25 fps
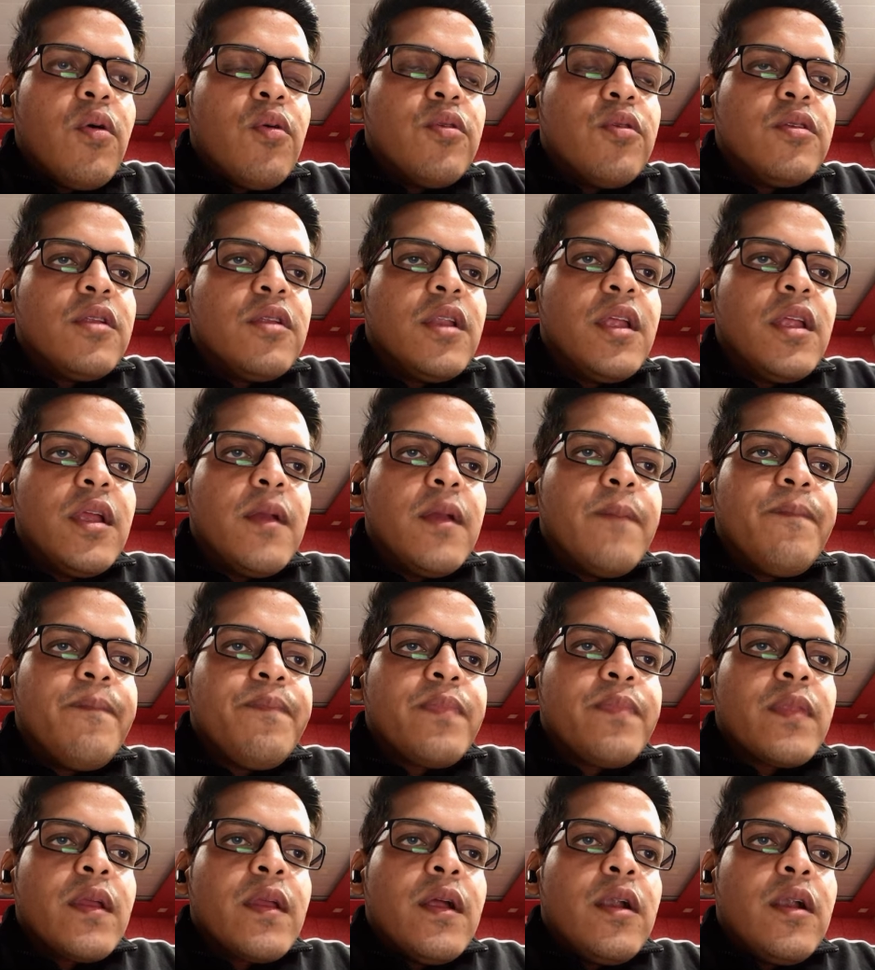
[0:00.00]
To
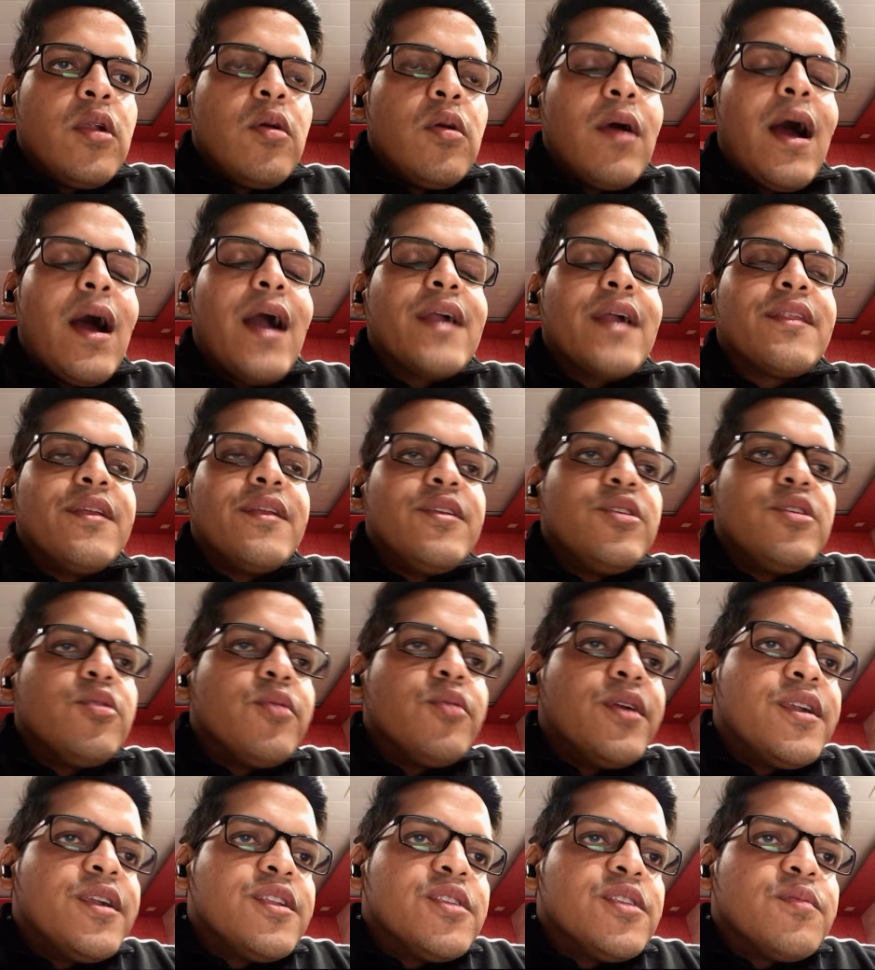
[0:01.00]
accentuate this process,
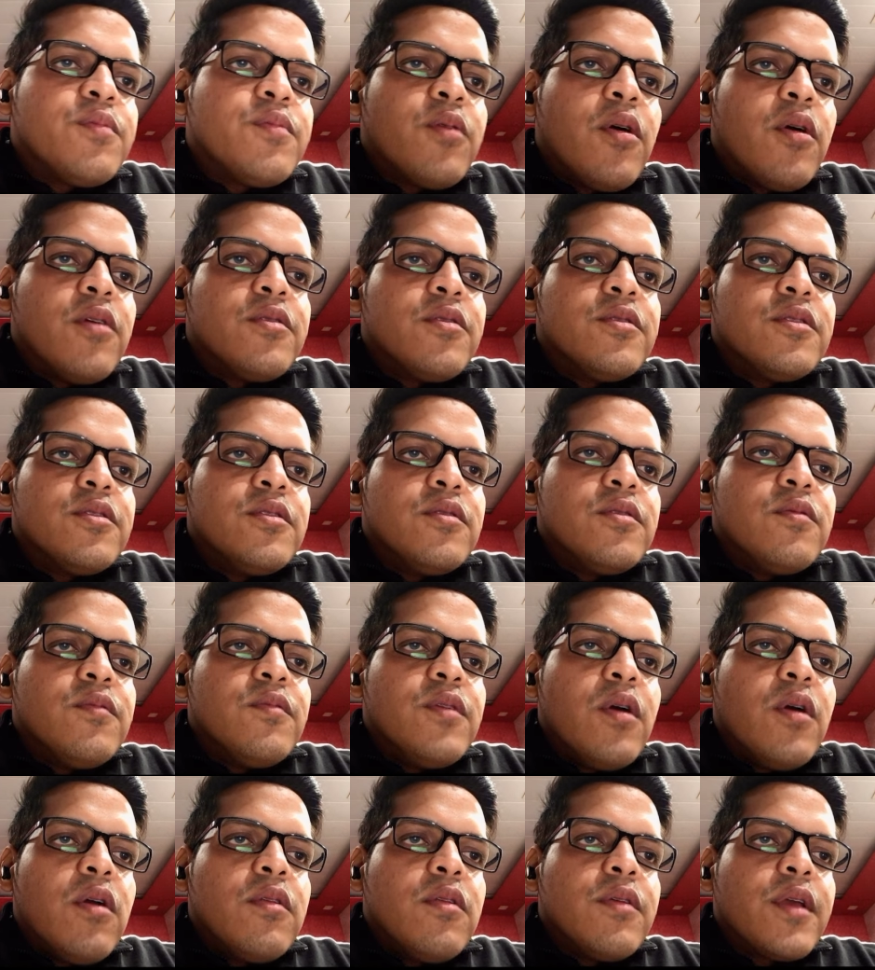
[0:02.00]
we can also
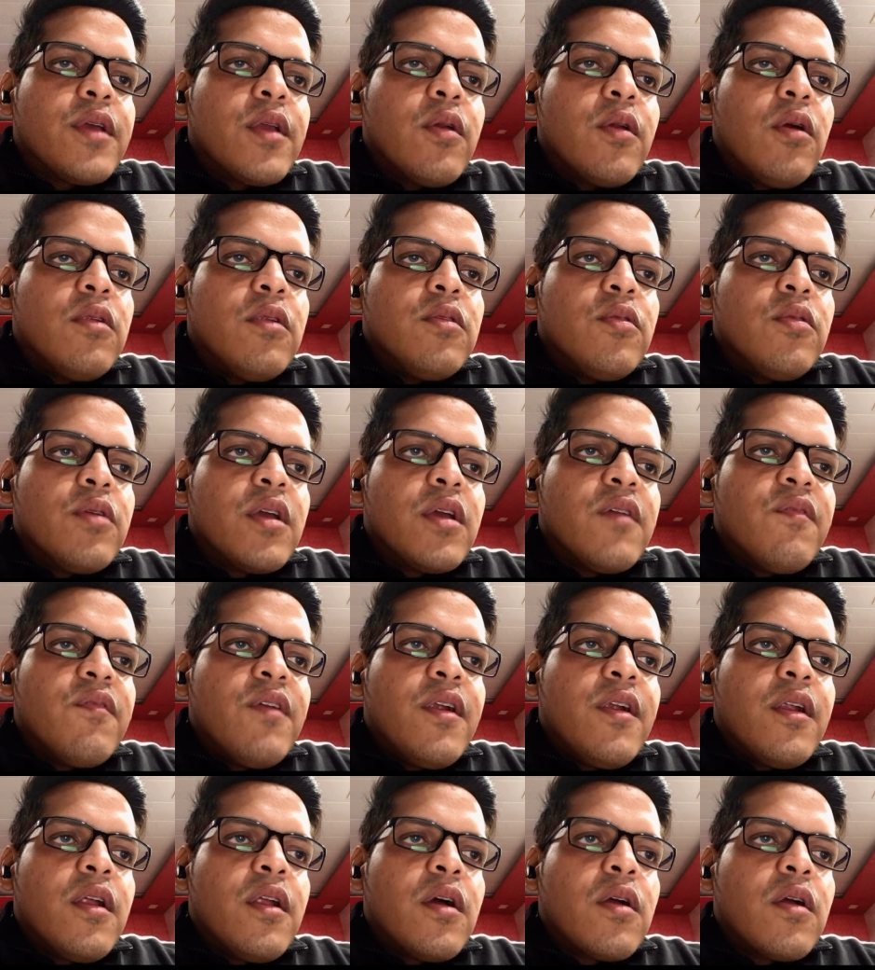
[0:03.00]
give a drug called
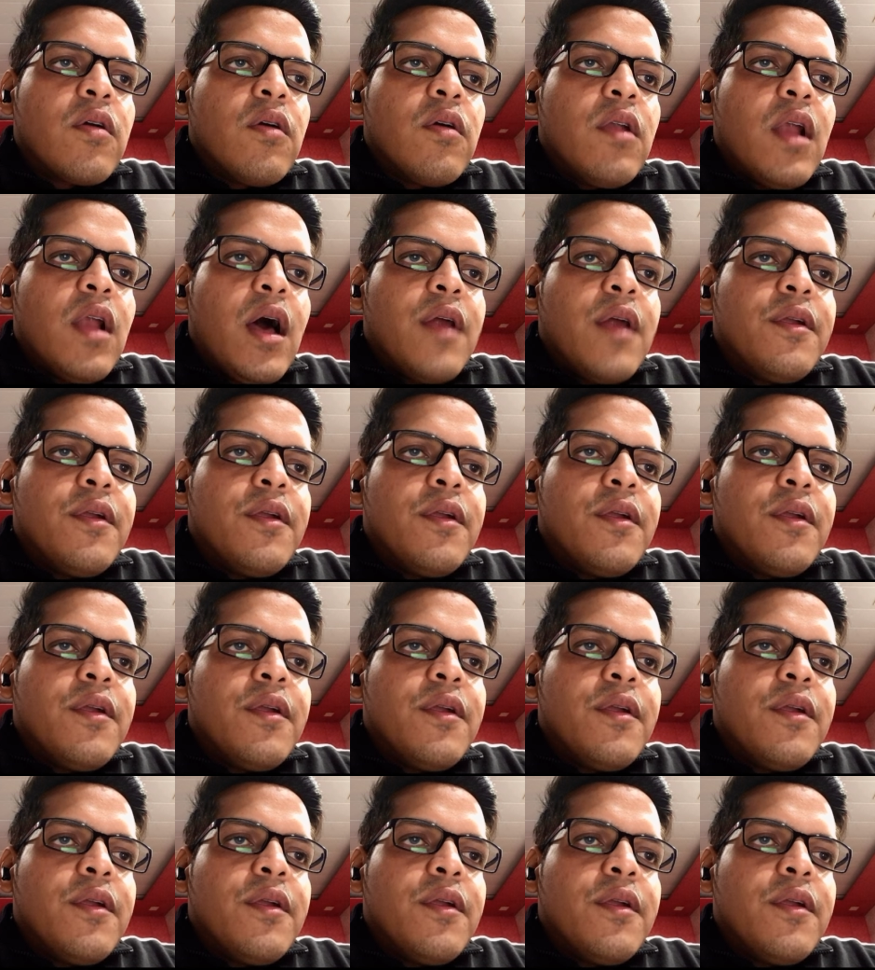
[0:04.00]
acetozolamide.